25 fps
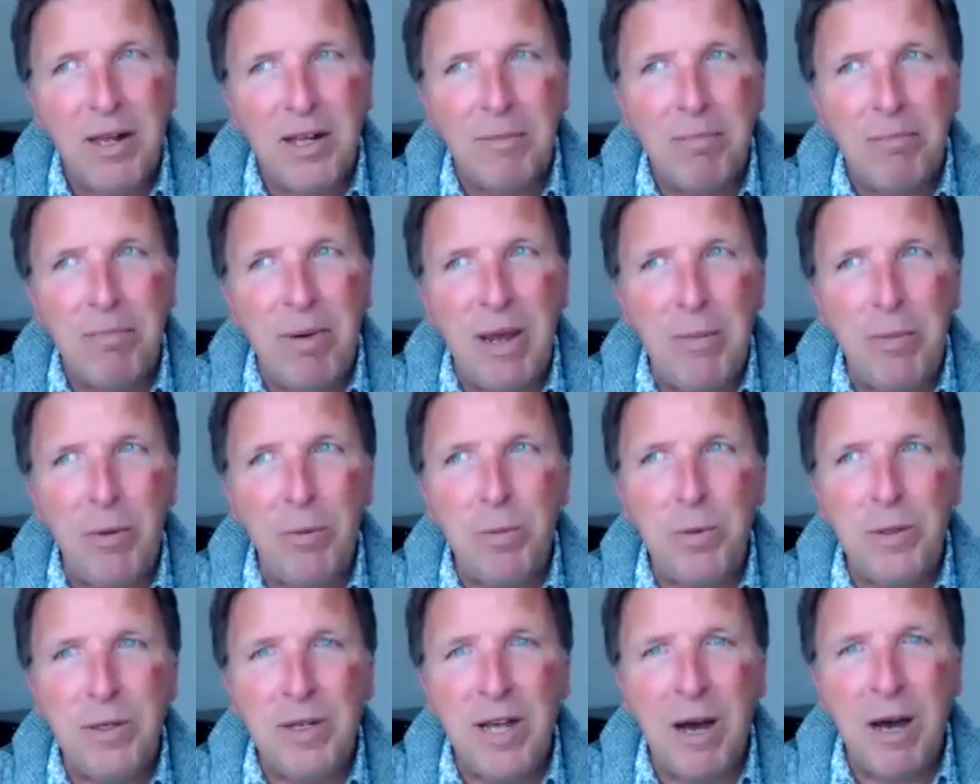people
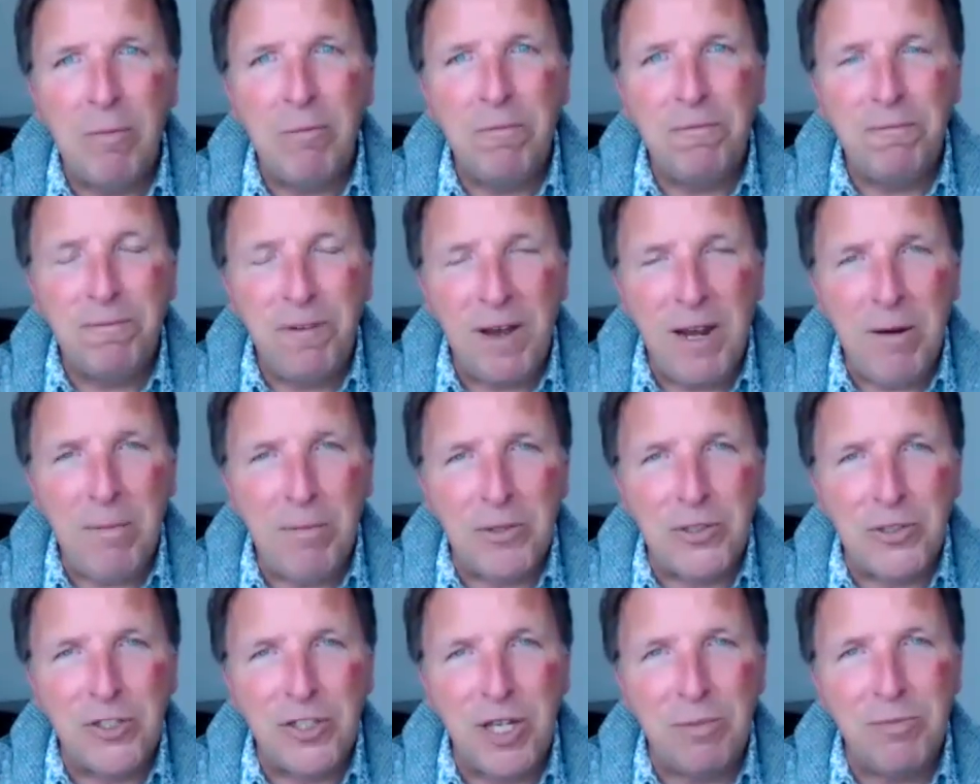become
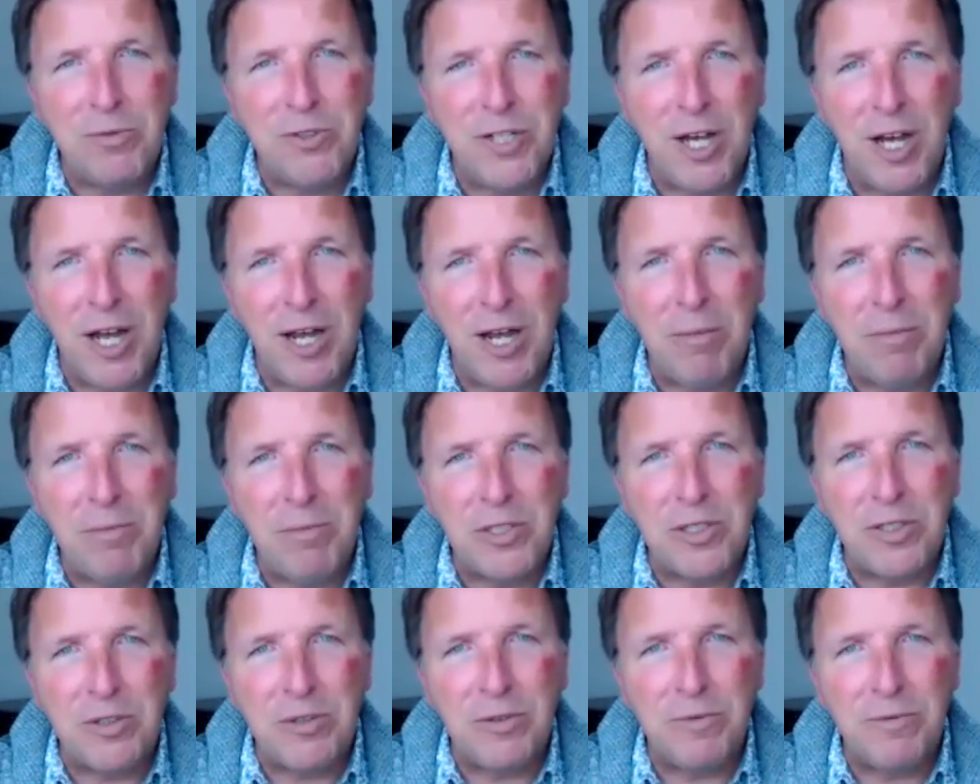famous
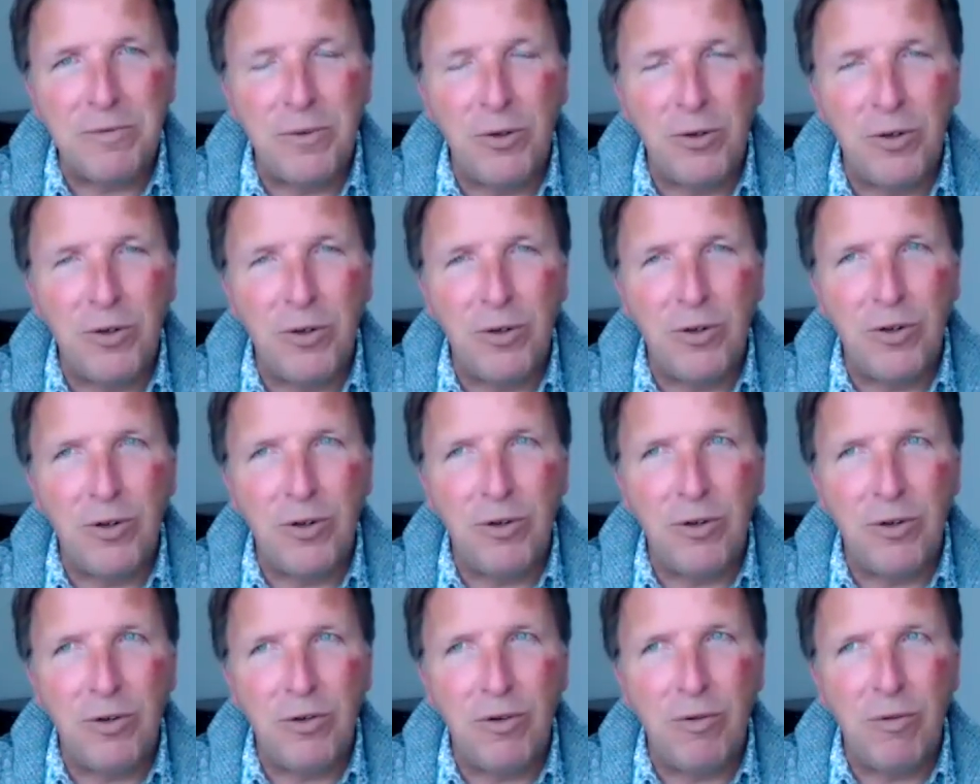sometimes
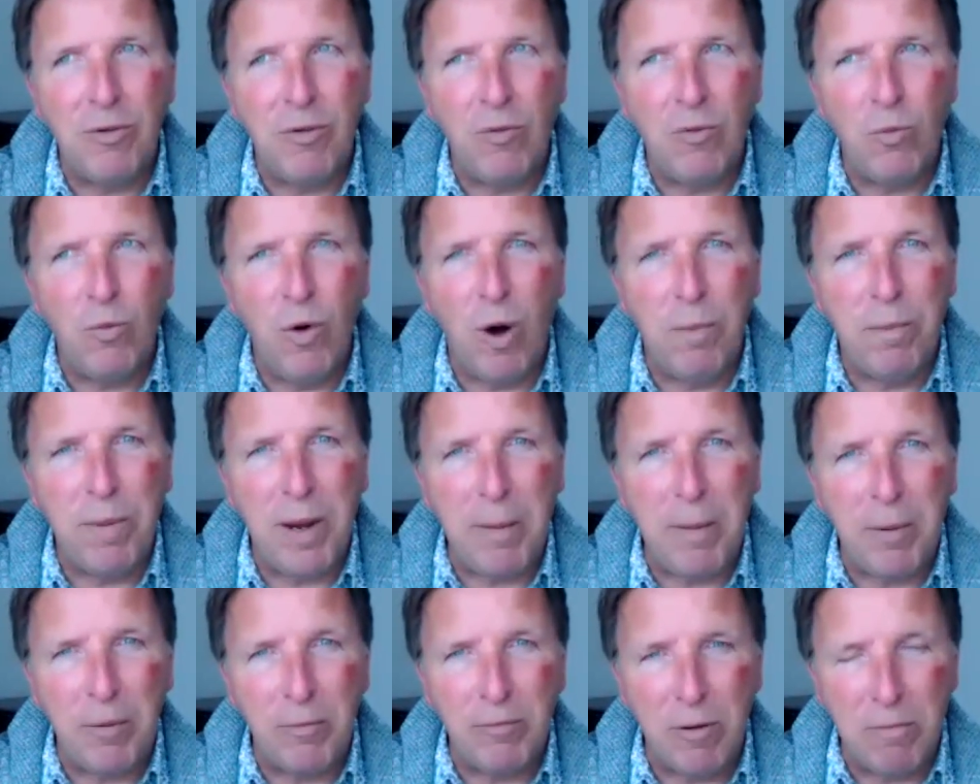for what
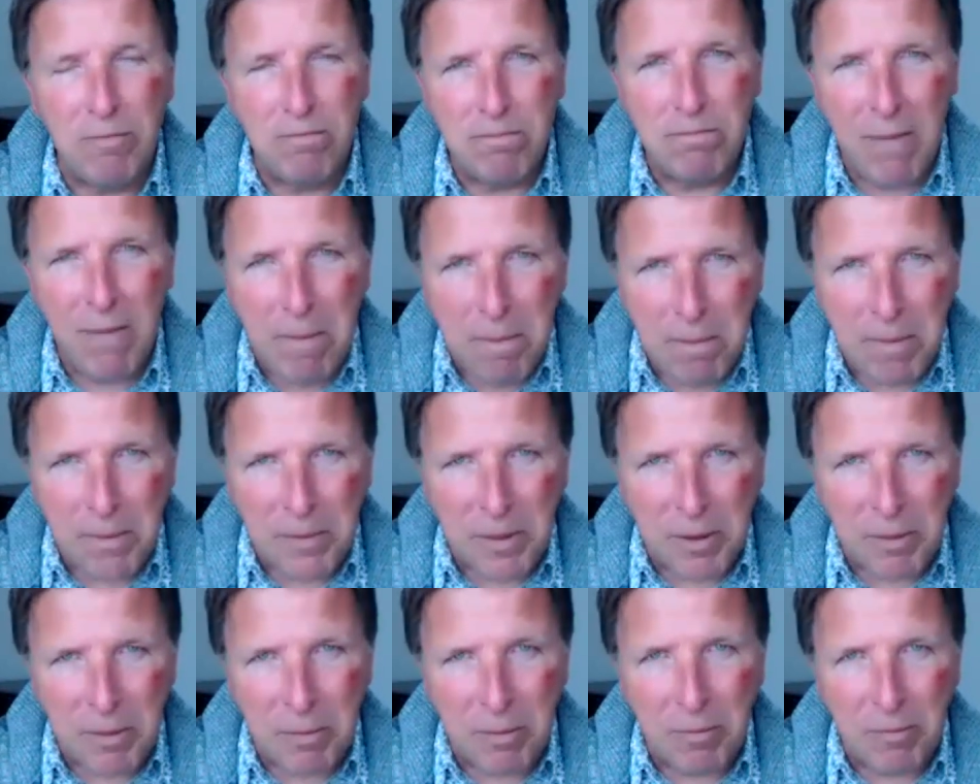people remember
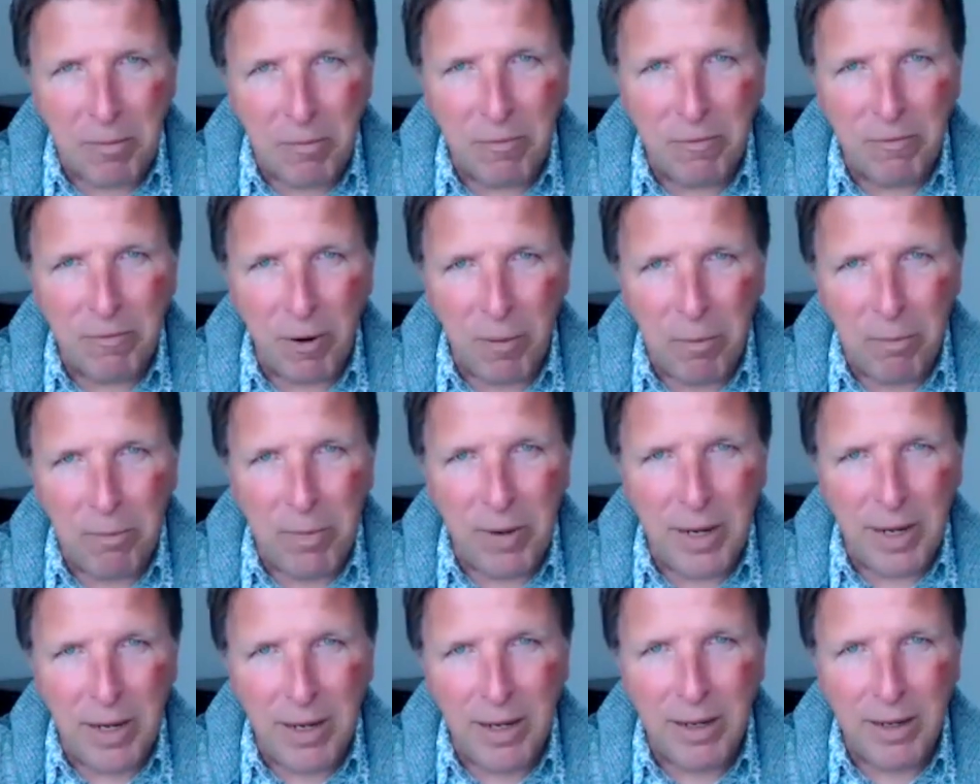them from
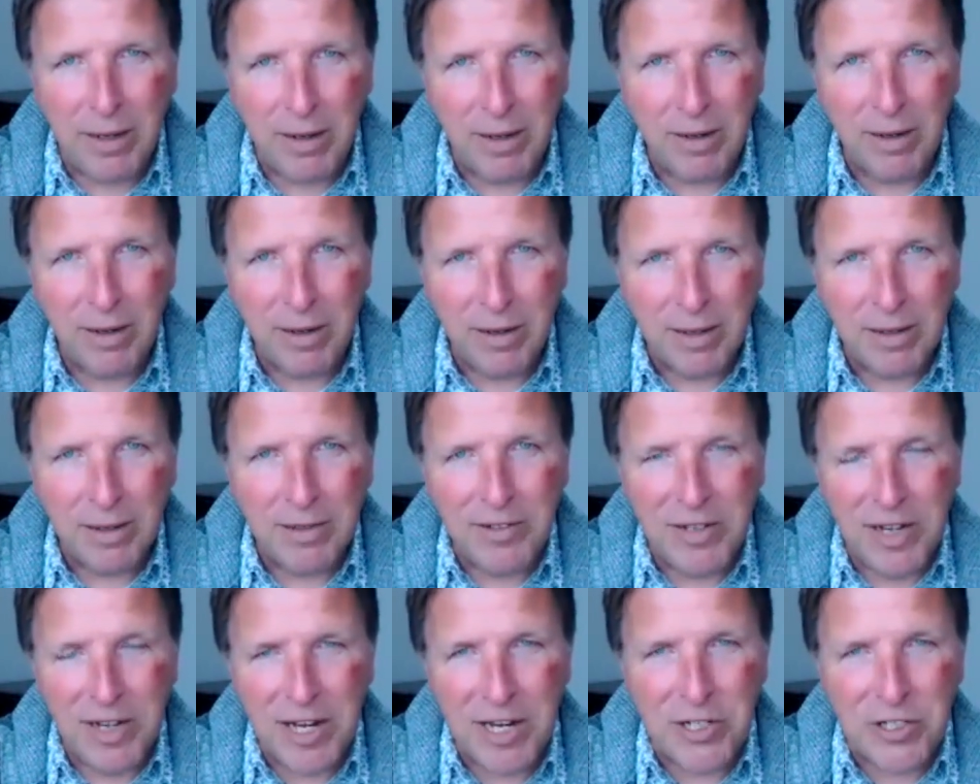being
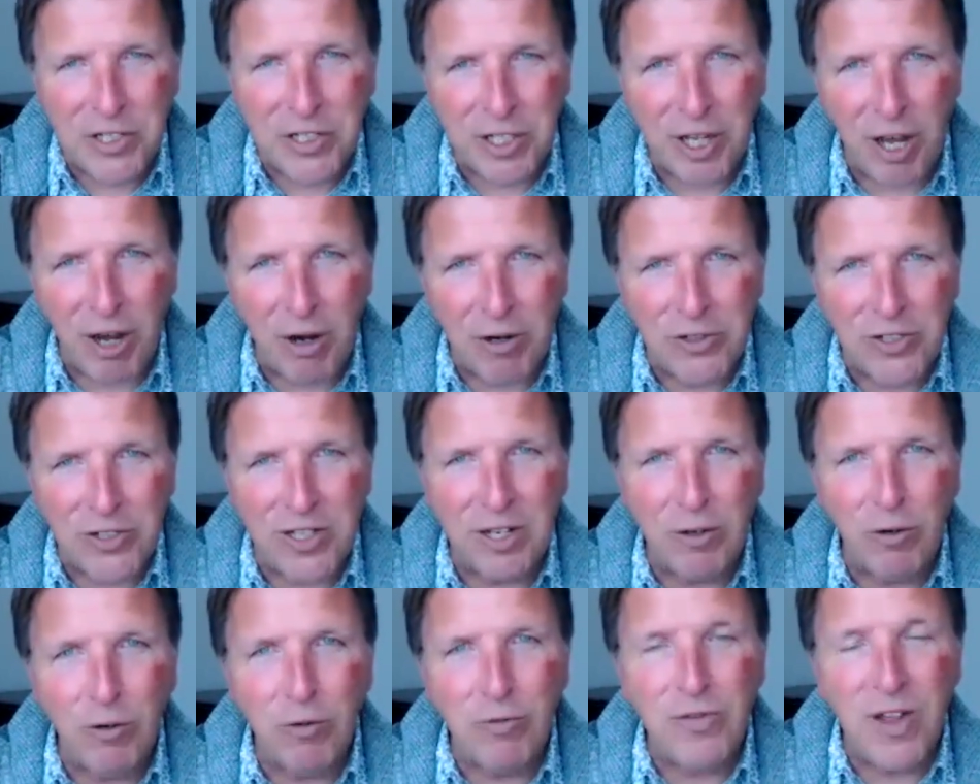years ago. So
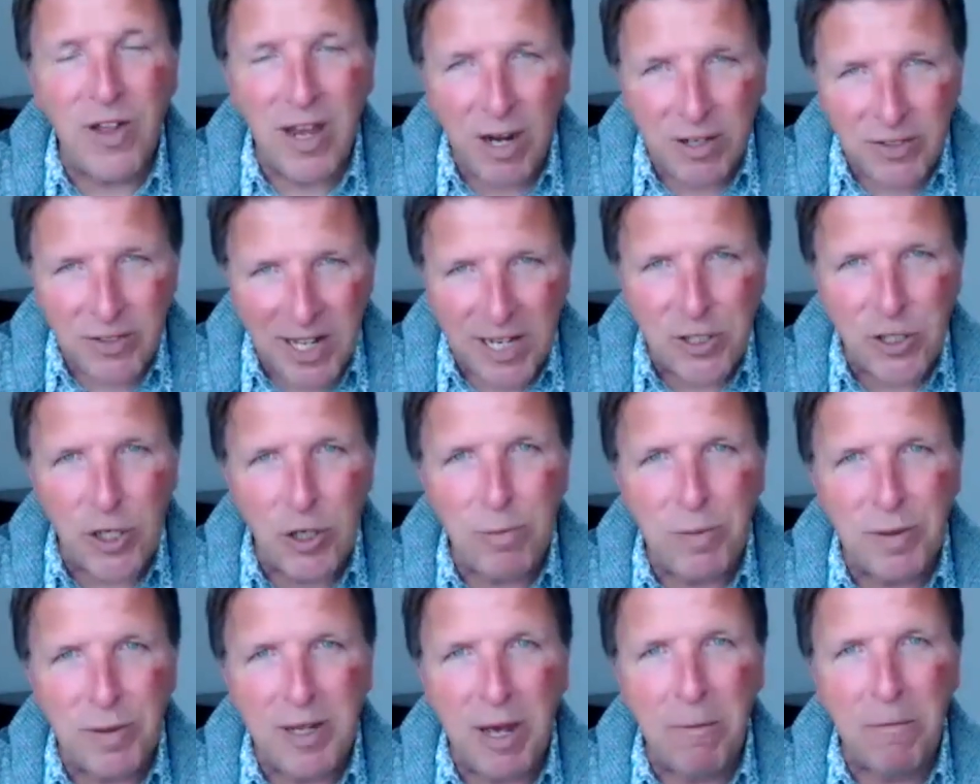all, they they do
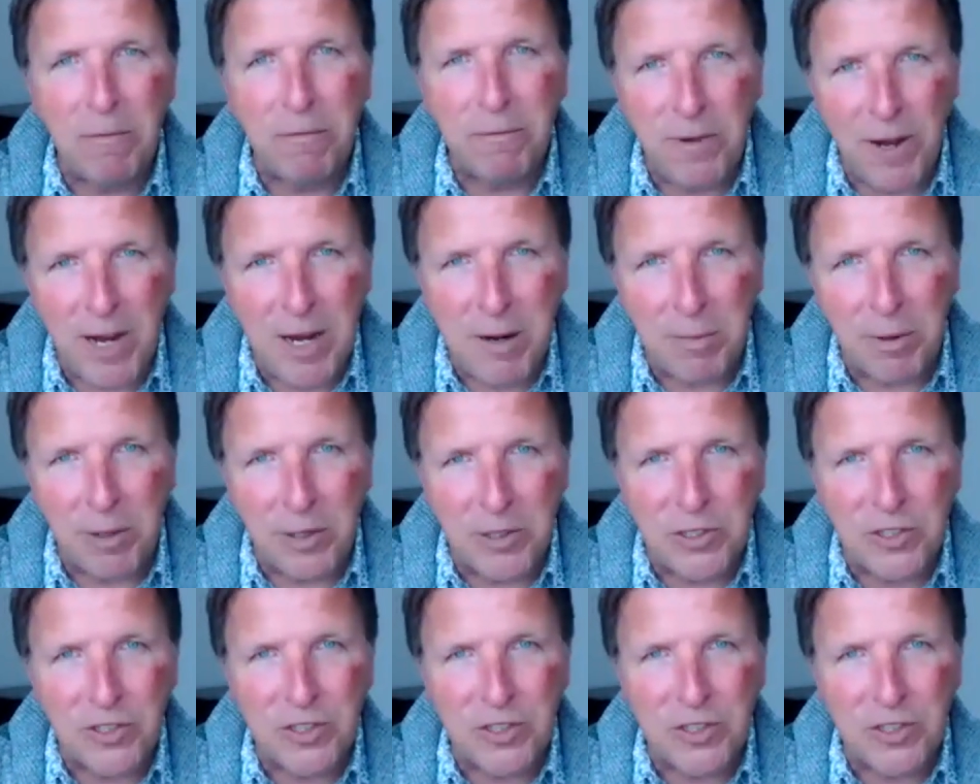become famous